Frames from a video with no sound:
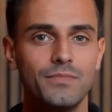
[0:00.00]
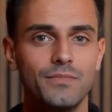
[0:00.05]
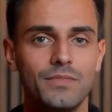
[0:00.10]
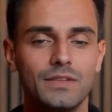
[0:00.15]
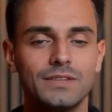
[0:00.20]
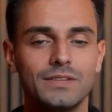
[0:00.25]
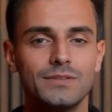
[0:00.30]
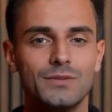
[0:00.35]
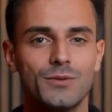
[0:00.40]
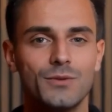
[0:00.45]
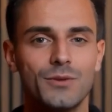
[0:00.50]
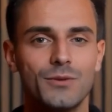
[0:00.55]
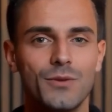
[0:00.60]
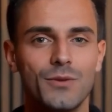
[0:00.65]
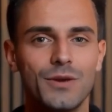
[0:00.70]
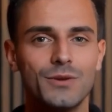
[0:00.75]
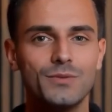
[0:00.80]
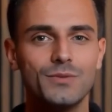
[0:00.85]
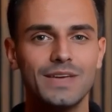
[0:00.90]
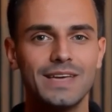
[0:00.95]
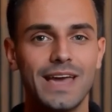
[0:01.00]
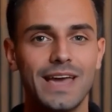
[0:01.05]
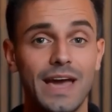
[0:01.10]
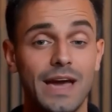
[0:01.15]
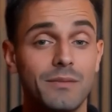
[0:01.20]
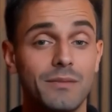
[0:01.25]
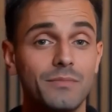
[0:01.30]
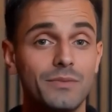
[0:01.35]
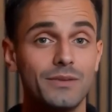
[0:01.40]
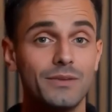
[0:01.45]
Let's do a quick
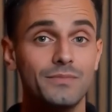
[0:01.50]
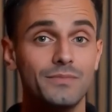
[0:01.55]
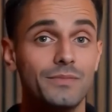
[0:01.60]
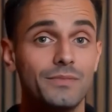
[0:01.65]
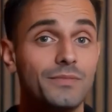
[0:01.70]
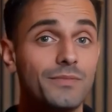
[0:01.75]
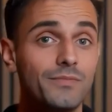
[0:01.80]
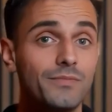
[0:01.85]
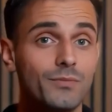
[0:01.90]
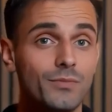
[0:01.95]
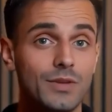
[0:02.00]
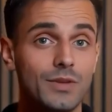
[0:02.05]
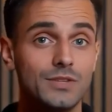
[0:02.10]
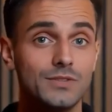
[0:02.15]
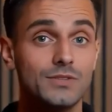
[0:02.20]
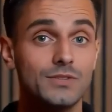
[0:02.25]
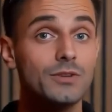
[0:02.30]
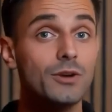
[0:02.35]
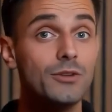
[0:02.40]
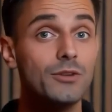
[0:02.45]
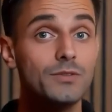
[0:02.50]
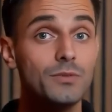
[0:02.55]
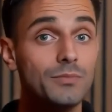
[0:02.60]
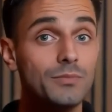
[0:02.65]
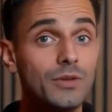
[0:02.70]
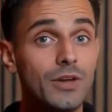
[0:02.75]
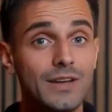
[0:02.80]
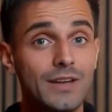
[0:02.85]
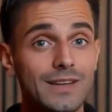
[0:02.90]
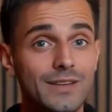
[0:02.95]
recap. We installed the
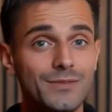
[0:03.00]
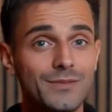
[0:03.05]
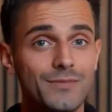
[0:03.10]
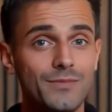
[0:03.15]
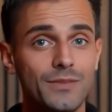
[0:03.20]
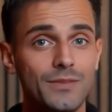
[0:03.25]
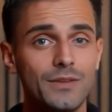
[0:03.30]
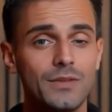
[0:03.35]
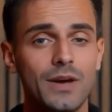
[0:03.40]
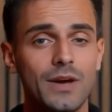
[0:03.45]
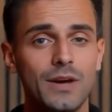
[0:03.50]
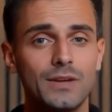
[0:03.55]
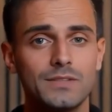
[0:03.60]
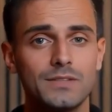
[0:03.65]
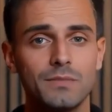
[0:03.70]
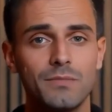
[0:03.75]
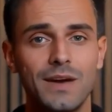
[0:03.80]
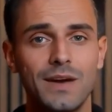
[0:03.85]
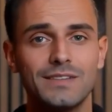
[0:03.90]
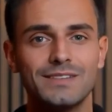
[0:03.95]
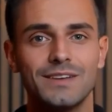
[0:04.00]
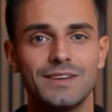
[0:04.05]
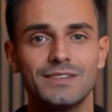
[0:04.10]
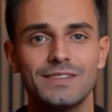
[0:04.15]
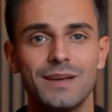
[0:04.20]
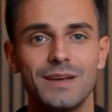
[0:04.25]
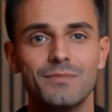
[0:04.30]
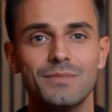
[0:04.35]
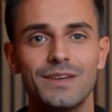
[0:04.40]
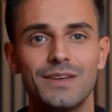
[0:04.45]
plugin, customized our
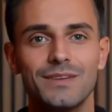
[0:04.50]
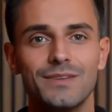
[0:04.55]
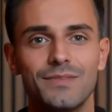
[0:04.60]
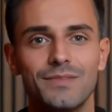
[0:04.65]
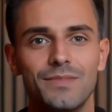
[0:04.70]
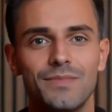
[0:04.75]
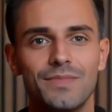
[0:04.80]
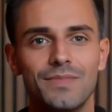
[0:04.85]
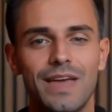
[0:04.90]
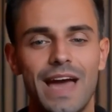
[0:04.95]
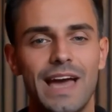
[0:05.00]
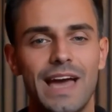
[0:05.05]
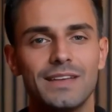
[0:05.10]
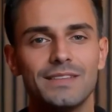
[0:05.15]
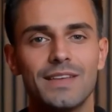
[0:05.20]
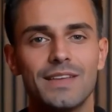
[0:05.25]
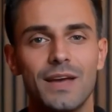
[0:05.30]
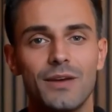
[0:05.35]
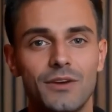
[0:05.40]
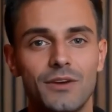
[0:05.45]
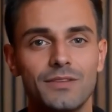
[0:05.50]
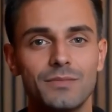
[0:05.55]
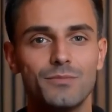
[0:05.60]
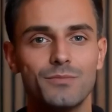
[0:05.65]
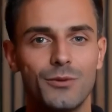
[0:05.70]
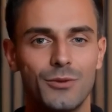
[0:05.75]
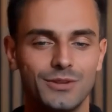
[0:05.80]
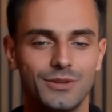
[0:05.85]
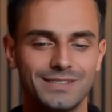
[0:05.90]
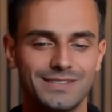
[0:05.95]
template, added that
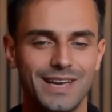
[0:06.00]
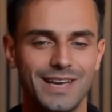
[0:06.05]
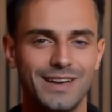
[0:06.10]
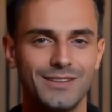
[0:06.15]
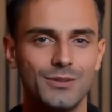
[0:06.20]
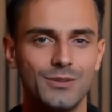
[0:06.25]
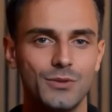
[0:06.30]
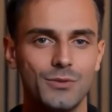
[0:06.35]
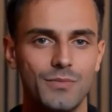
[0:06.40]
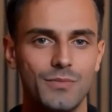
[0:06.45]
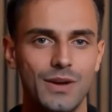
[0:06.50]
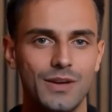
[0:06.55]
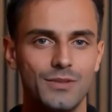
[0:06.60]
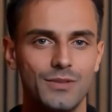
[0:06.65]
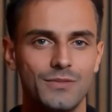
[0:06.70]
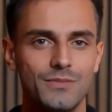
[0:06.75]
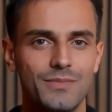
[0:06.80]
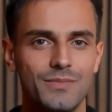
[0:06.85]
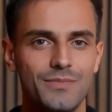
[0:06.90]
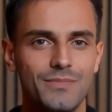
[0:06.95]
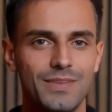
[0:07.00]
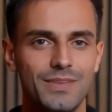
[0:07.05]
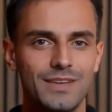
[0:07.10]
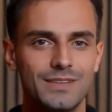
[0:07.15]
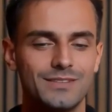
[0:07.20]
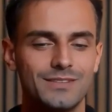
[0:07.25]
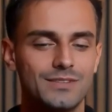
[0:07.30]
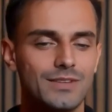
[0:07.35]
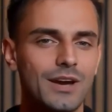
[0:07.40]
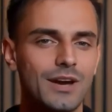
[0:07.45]
all-important download button,
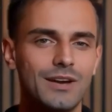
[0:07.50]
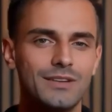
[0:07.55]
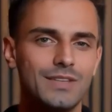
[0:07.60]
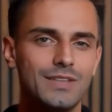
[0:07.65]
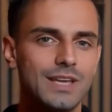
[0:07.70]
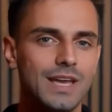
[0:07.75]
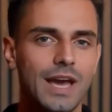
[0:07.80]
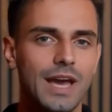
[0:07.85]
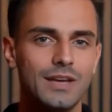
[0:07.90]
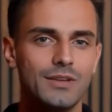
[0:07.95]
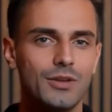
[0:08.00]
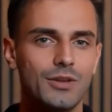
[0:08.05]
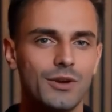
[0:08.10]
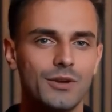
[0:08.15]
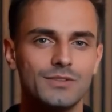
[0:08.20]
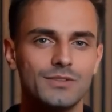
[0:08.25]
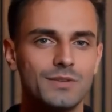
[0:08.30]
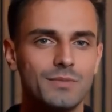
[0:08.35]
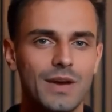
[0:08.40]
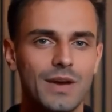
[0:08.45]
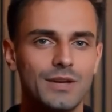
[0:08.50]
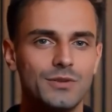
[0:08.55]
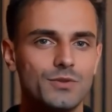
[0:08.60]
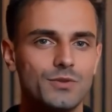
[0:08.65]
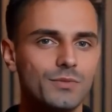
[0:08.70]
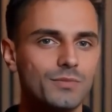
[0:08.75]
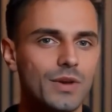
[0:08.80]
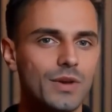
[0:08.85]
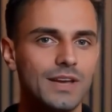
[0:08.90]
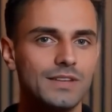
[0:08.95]
and styled the catalog to match
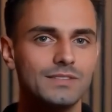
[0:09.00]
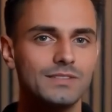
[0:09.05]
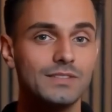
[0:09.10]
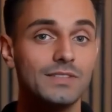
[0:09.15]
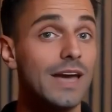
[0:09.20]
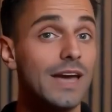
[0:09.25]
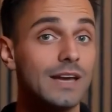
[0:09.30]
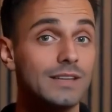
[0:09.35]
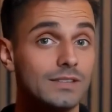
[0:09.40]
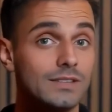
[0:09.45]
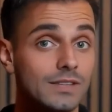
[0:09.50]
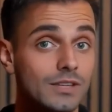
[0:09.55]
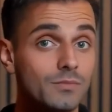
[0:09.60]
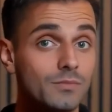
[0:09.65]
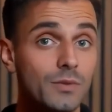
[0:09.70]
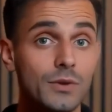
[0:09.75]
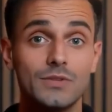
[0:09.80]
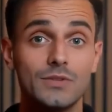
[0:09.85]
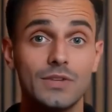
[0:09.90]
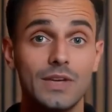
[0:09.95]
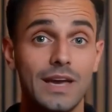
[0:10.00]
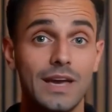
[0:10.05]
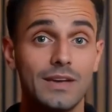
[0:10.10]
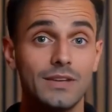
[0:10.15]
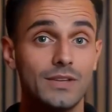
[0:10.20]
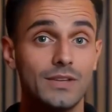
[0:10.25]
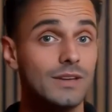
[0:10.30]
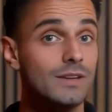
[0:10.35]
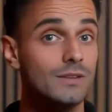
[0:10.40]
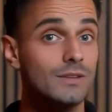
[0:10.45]
your brand's dazzling
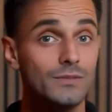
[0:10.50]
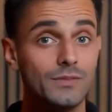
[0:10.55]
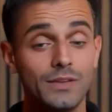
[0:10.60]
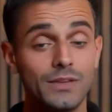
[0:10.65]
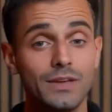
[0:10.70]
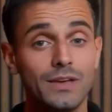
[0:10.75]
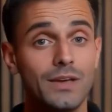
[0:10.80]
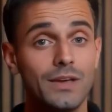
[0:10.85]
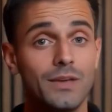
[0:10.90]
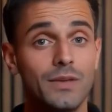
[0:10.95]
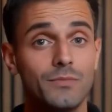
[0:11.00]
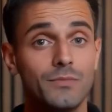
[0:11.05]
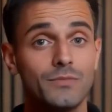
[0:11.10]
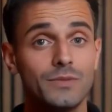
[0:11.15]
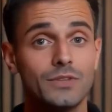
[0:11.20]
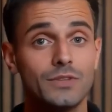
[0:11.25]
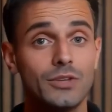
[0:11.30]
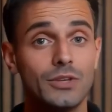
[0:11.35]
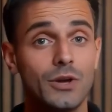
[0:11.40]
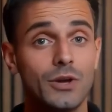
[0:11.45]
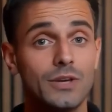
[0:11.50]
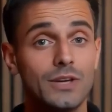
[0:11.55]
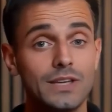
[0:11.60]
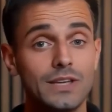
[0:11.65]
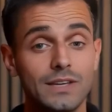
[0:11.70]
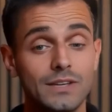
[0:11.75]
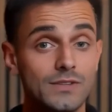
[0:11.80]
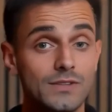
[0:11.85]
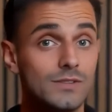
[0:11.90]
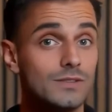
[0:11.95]
personality. But the learning
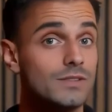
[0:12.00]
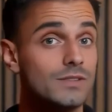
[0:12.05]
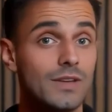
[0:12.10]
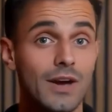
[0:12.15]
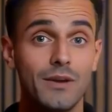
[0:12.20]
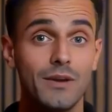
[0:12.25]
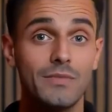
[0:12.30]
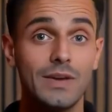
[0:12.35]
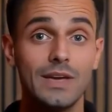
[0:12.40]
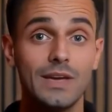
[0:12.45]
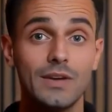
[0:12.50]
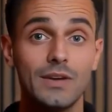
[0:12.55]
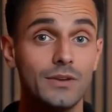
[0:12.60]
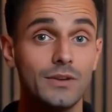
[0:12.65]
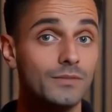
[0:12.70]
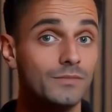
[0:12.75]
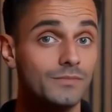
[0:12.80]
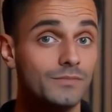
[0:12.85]
doesn't stop here.